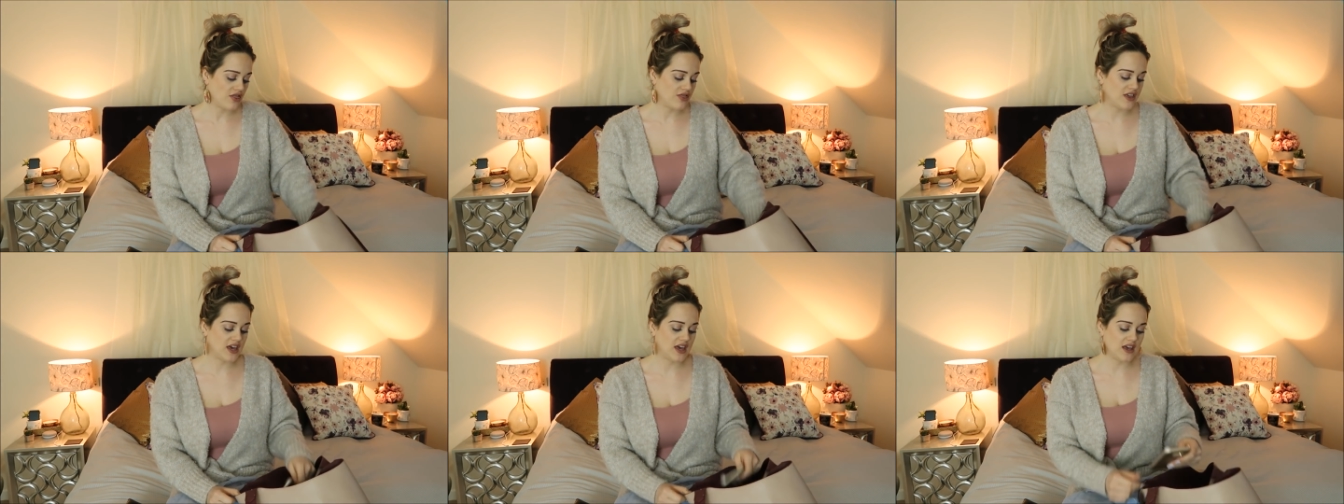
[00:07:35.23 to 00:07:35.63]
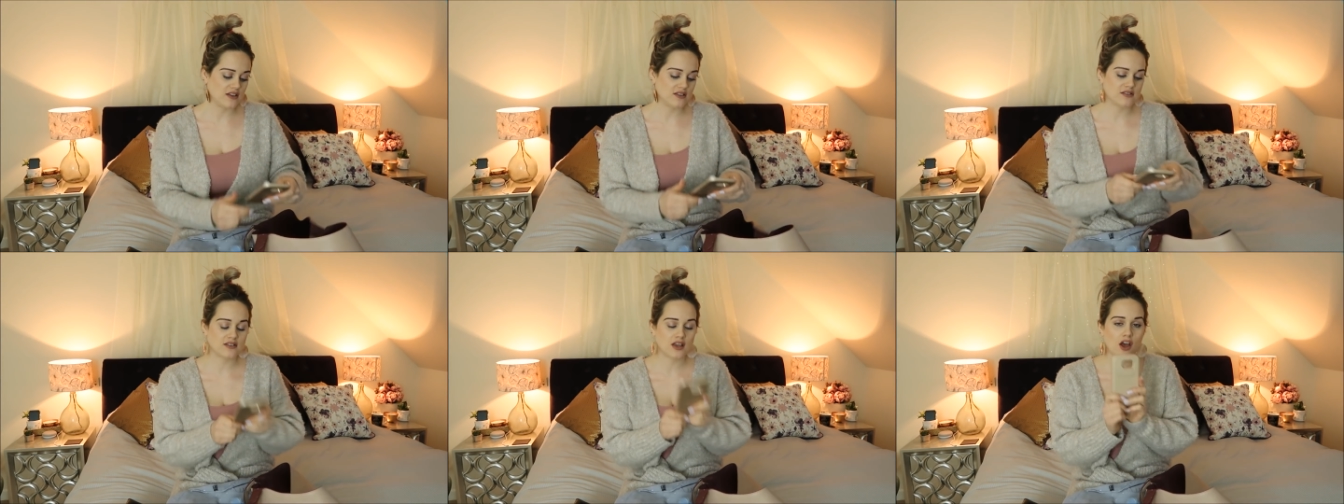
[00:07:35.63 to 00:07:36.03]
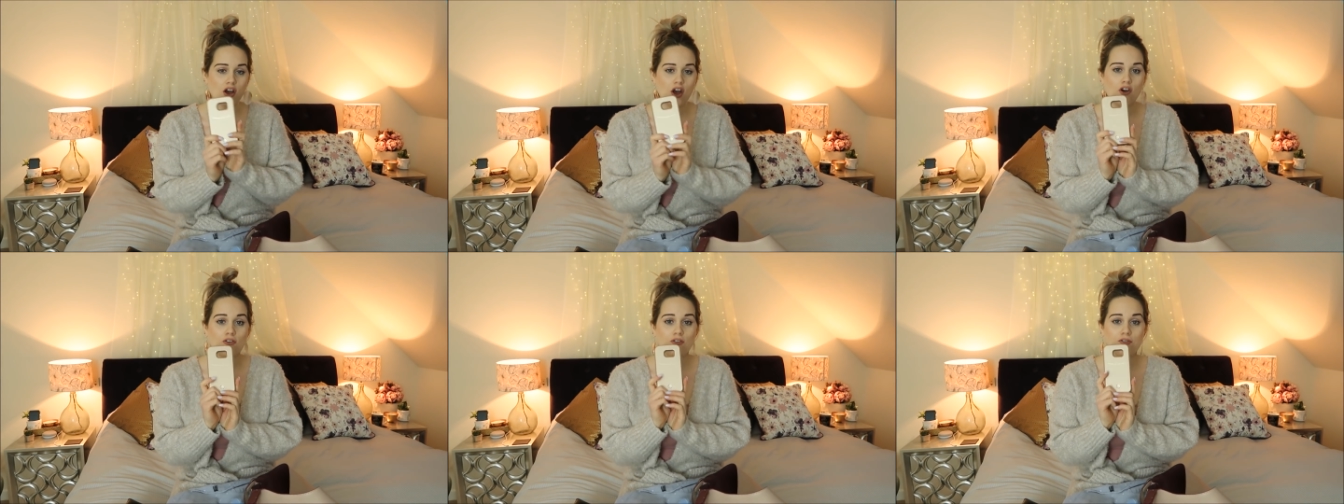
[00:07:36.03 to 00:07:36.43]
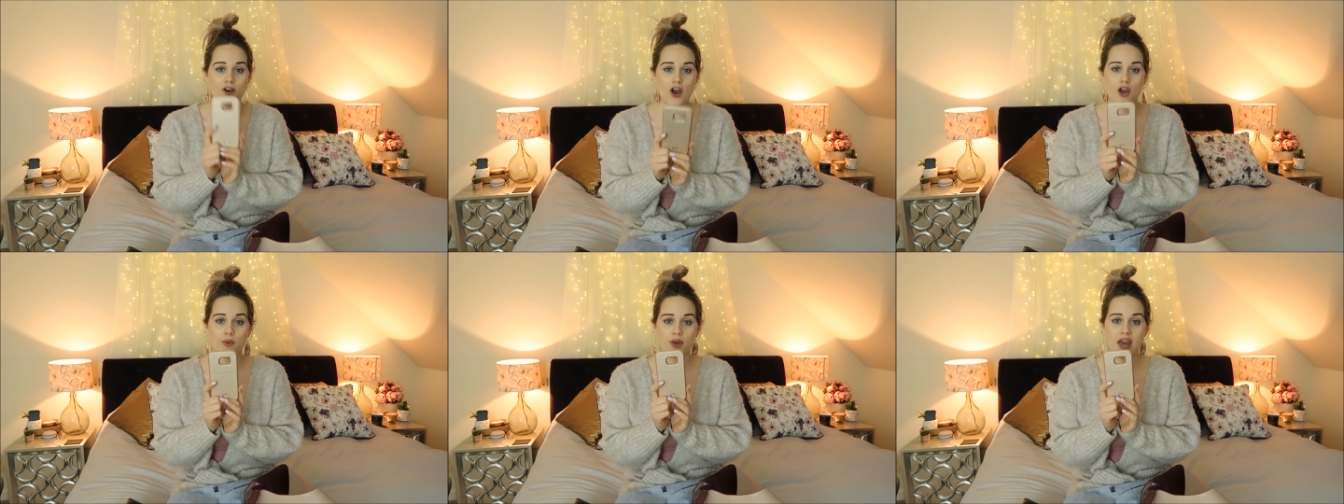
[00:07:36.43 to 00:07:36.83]
this
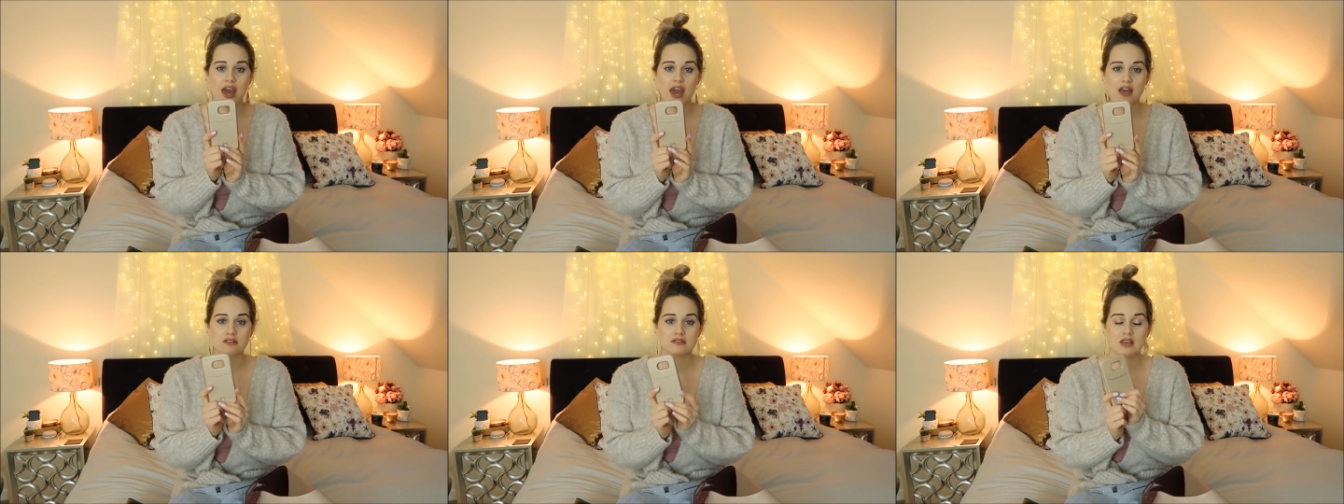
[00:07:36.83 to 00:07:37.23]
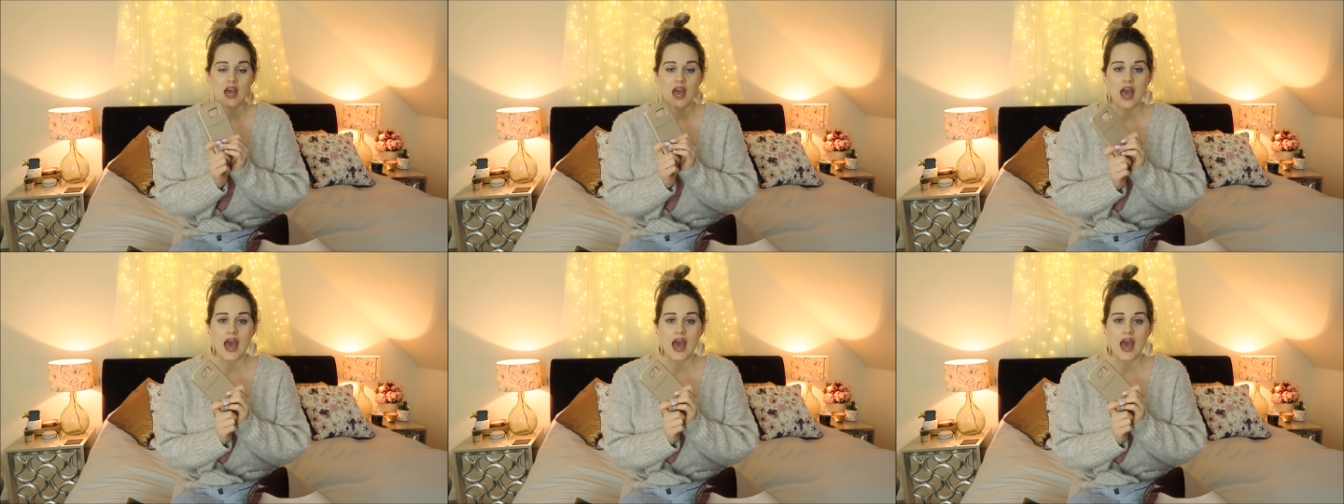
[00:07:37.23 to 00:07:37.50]
phone case,